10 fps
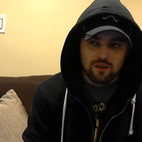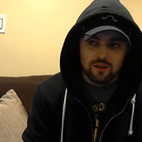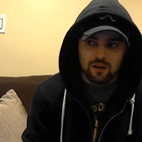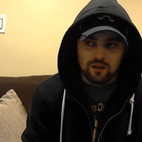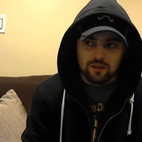
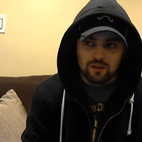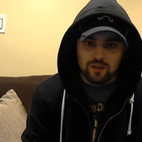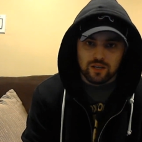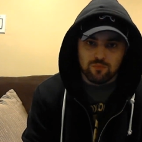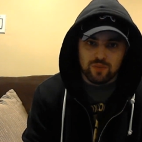uh, you know,
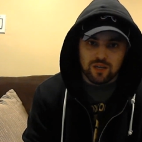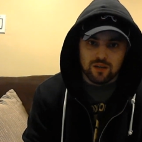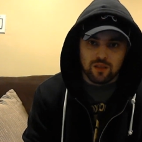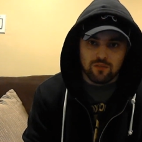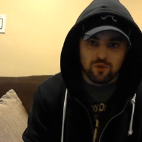he can be
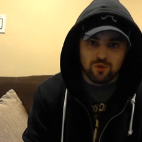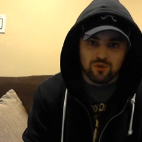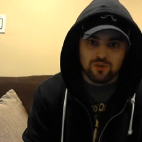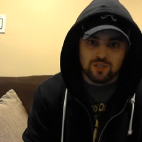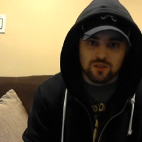on the road
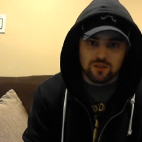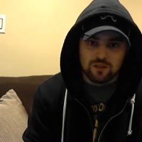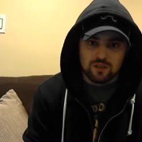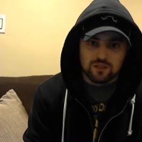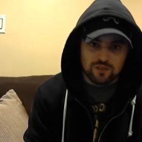to, sus
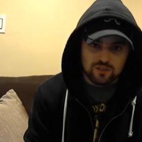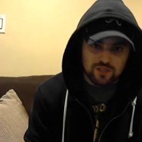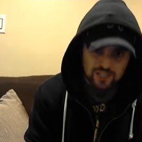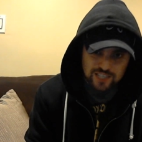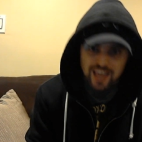uh, to
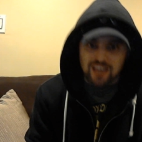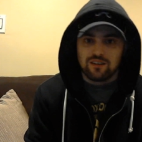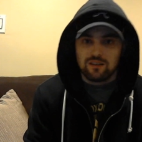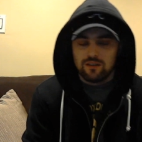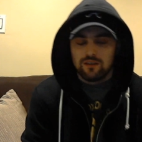sustain
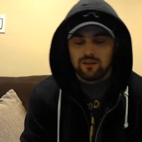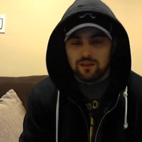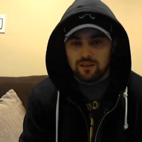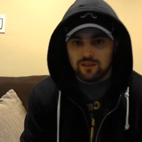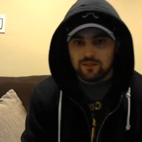
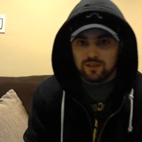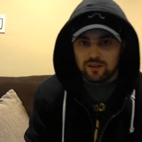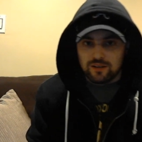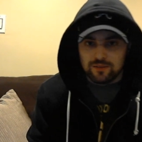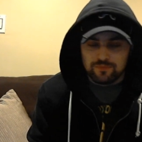his
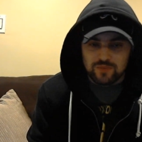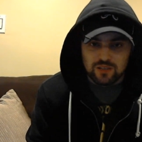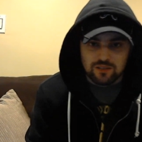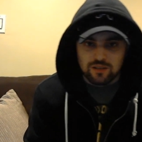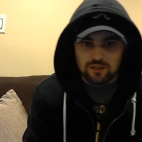uh,
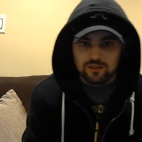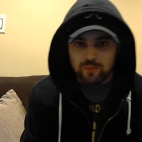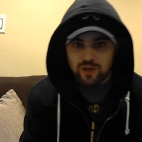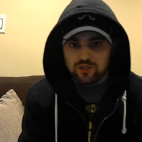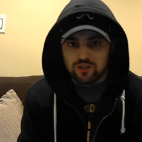his uh,
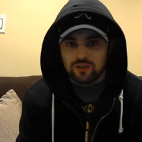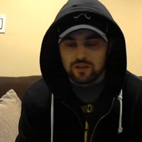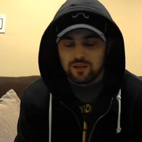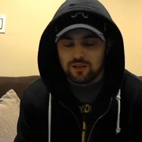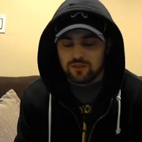dementia
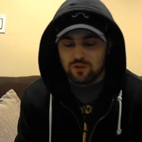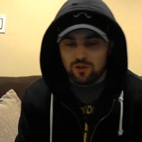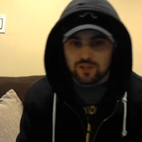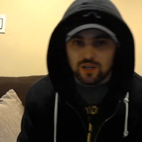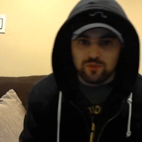and his
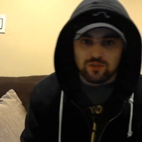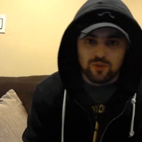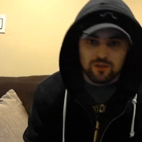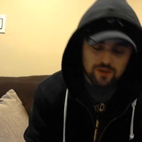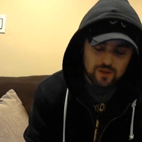Alzheimer's,
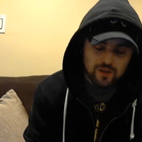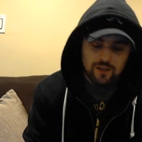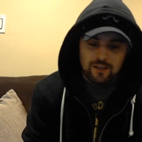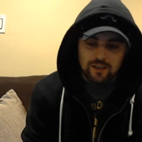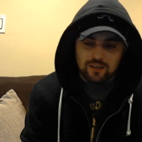but.
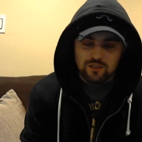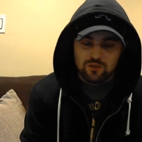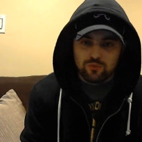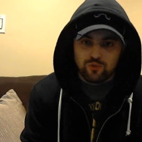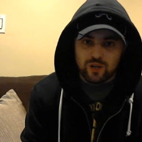He's
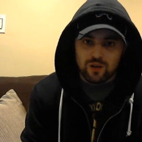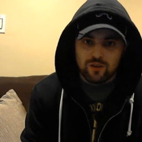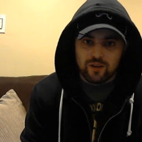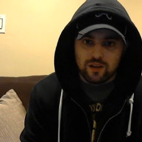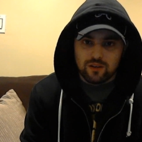doing pretty good
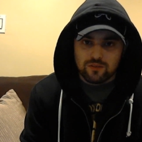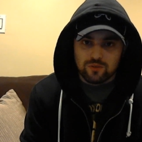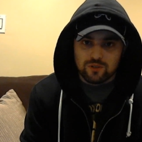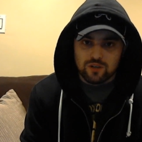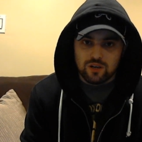right now,
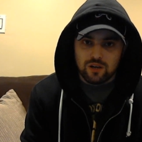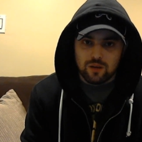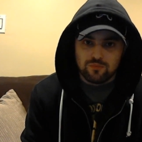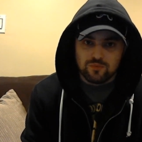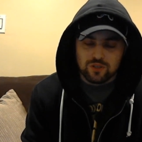which uh,
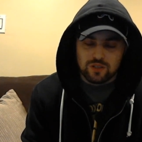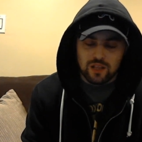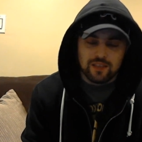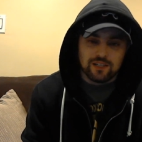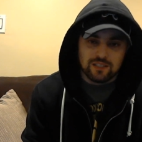I'm just
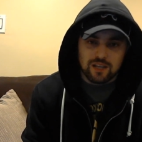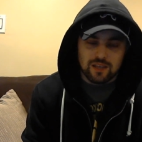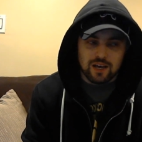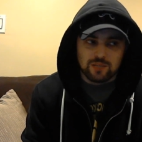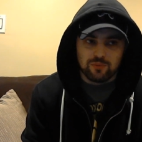glad that he's not in the
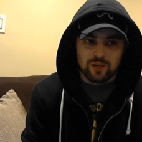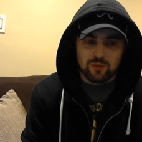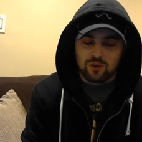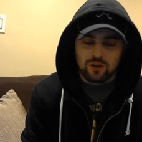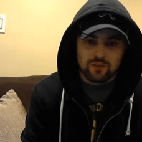hospital
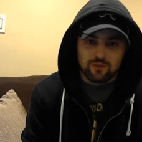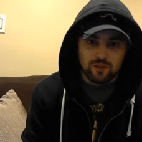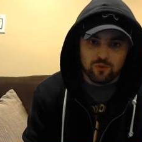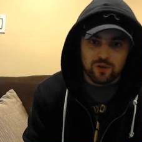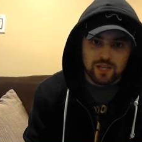anymore, because they really
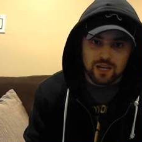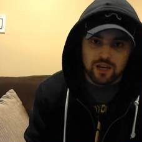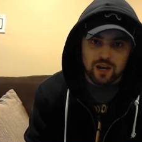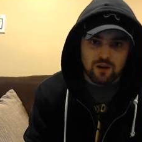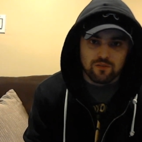weren't taking
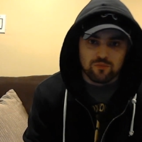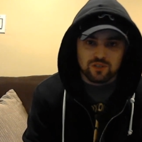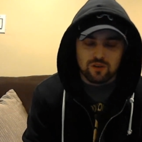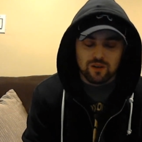care of him. So